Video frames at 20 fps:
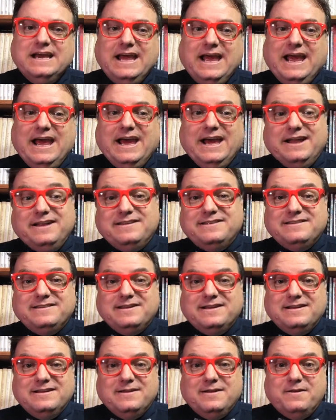And
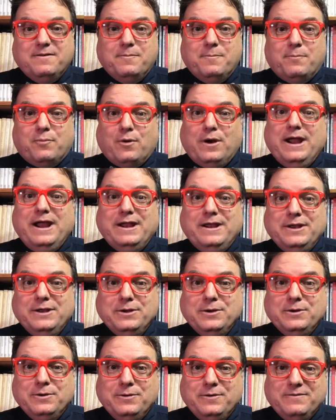brand
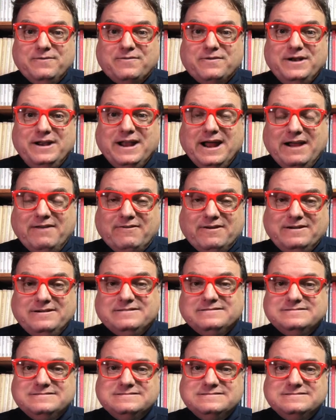new freediver,